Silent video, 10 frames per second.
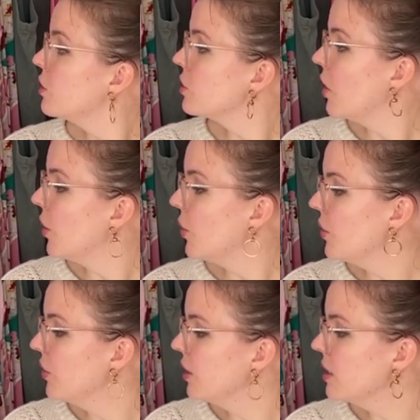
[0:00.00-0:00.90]
So
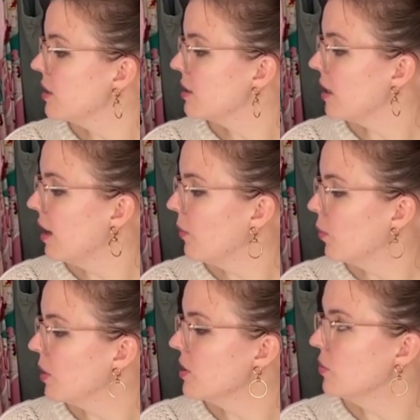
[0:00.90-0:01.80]
this
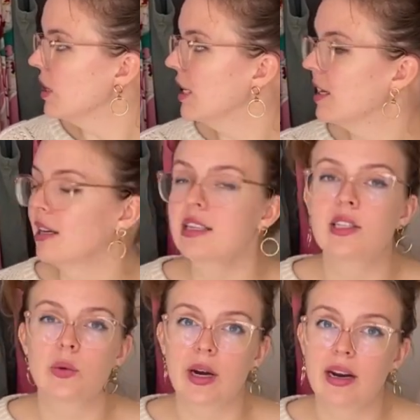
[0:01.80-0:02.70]
was really nice
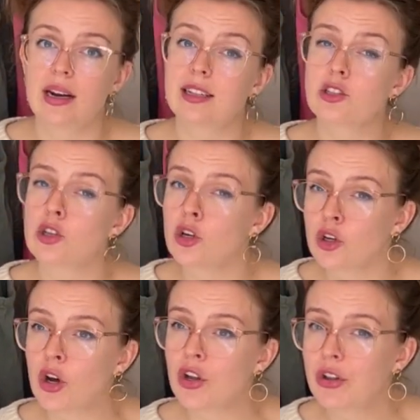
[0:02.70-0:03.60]
to wear. It's
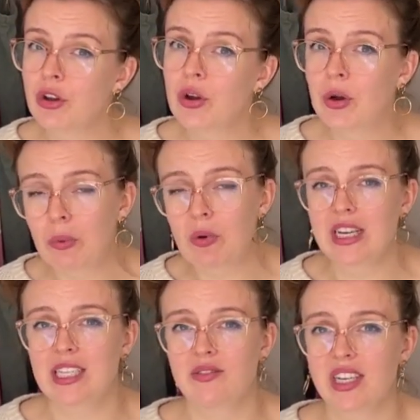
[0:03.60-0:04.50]
not
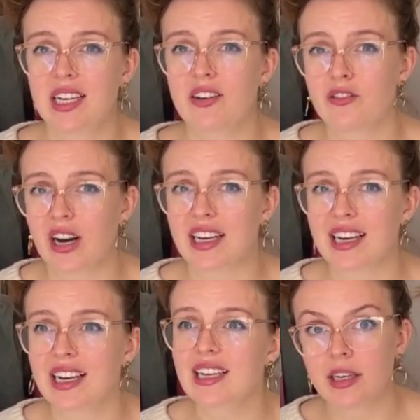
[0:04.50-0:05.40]
breastfeeding
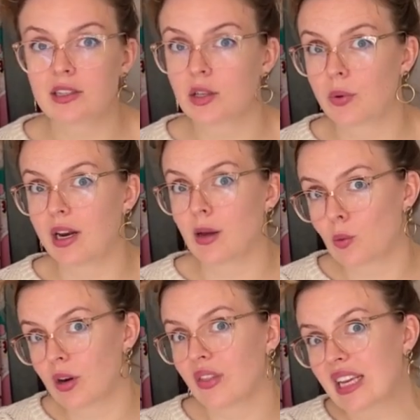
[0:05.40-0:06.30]
friendly, so when I
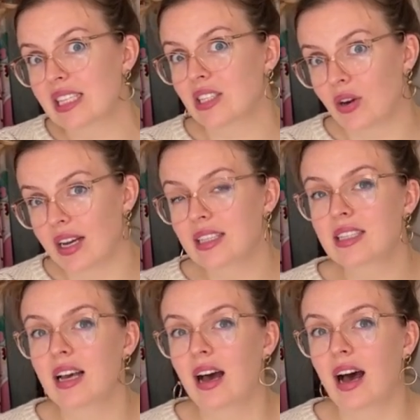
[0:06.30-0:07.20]
wore this dress
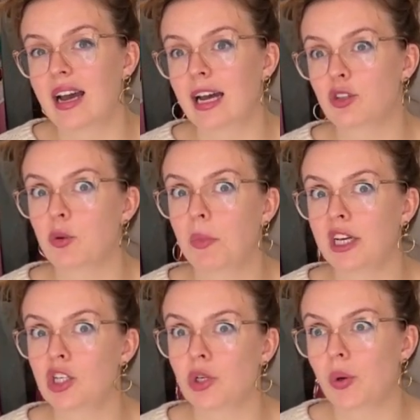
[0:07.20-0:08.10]
I had to make
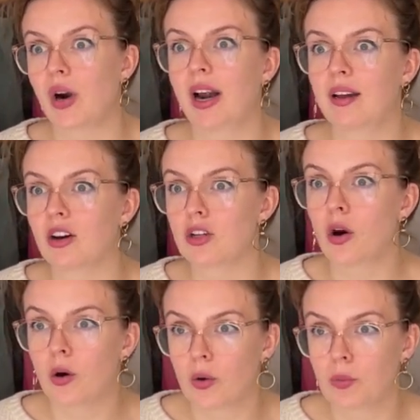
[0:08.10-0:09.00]
sure I got
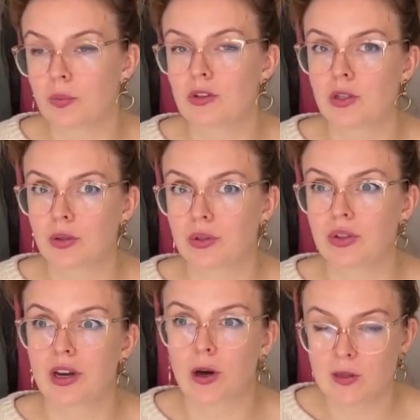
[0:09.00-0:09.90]
home to
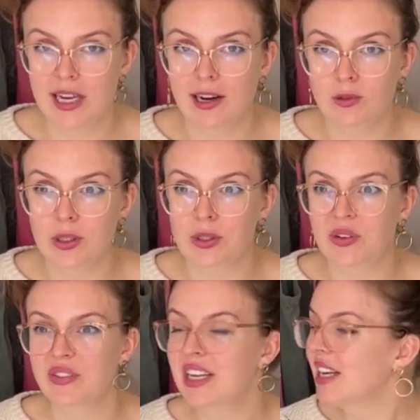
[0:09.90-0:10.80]
the hotel
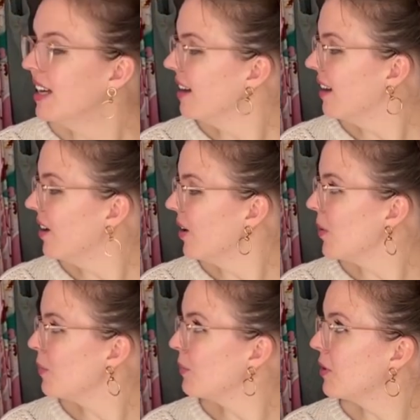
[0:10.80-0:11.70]
room
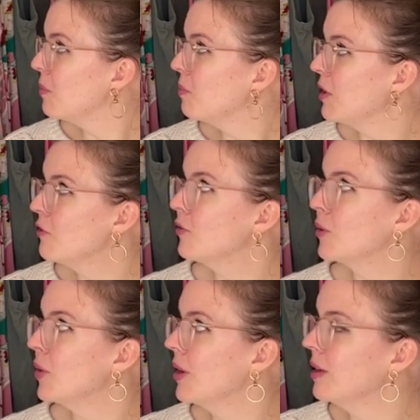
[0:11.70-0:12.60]

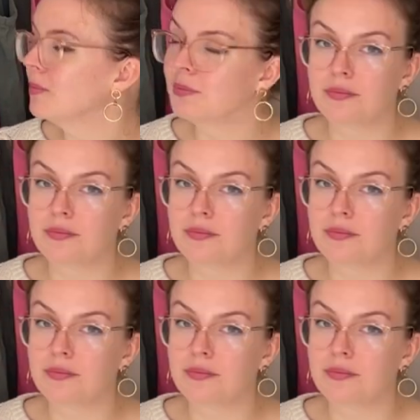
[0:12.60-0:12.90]
before